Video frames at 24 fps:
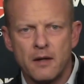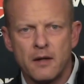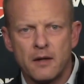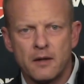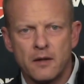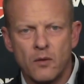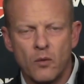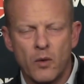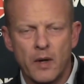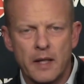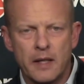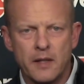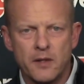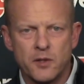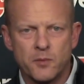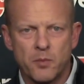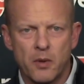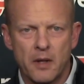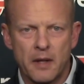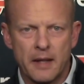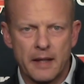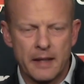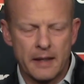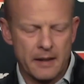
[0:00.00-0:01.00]
the way he's
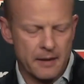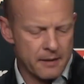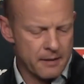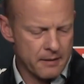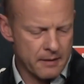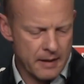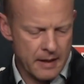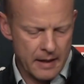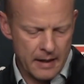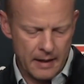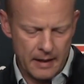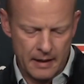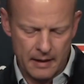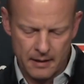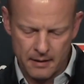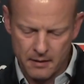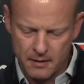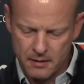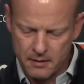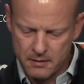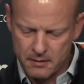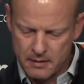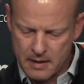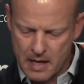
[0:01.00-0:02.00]
playing, and
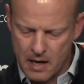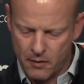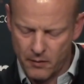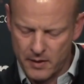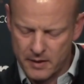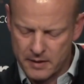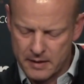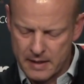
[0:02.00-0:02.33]
how he's